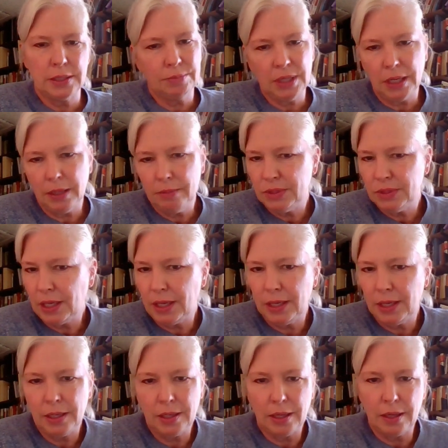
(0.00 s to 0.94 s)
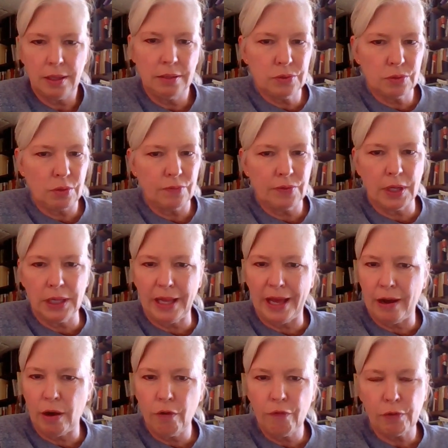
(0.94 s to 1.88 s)
sometimes they sort of
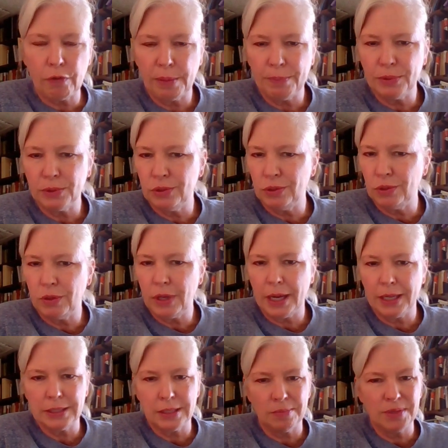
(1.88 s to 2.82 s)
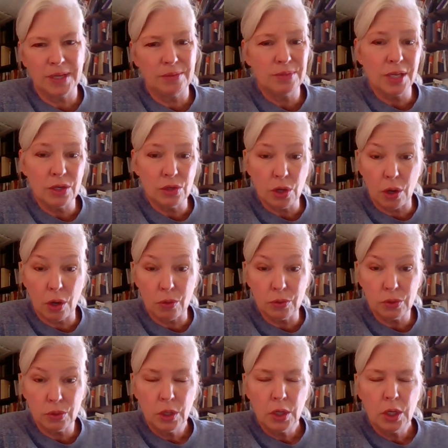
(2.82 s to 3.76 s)
allow for people to do that and sometimes they
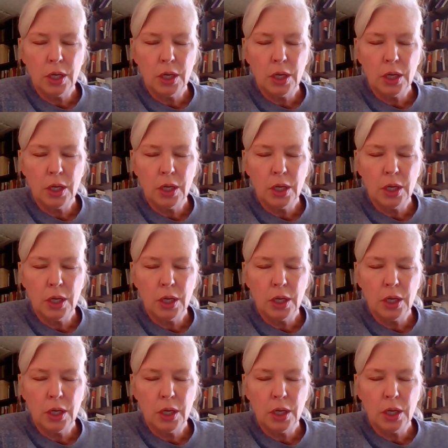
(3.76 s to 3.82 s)
don't.